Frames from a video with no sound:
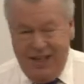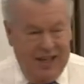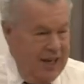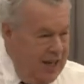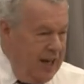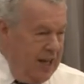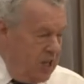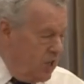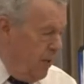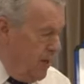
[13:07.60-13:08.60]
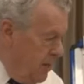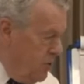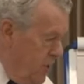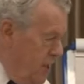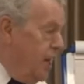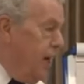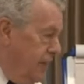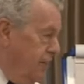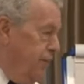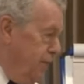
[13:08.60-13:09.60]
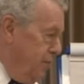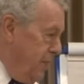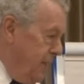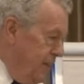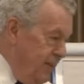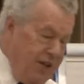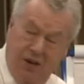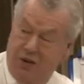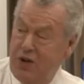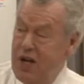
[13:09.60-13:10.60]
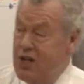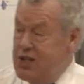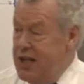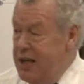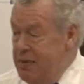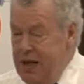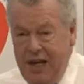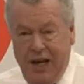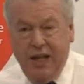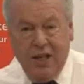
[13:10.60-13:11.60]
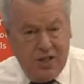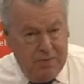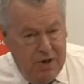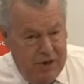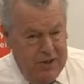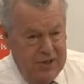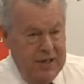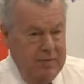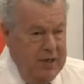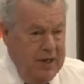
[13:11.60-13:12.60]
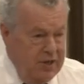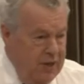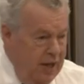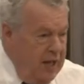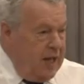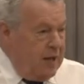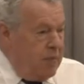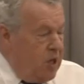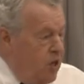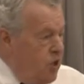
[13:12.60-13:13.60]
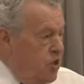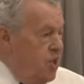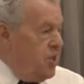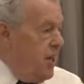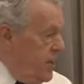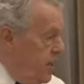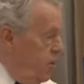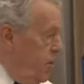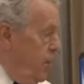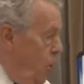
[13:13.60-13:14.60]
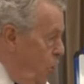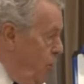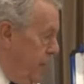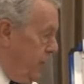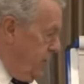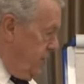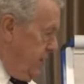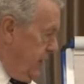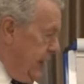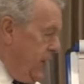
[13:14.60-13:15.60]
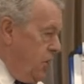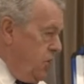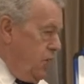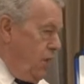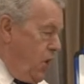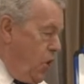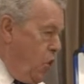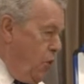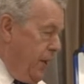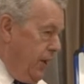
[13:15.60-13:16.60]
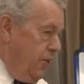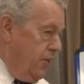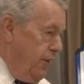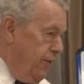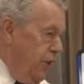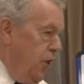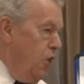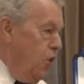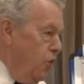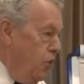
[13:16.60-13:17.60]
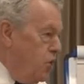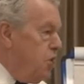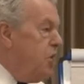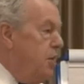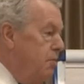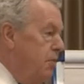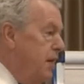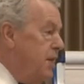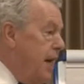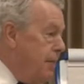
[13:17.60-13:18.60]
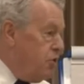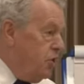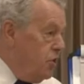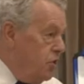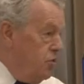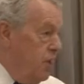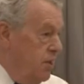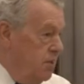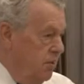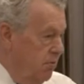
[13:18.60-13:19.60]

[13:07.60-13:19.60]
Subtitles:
And then she wakes up during the night fuming, you know, or can't sleep, and then tomorrow the same thing and so on, because she set the hormones. So our hormones are for long-term adaptation to stress.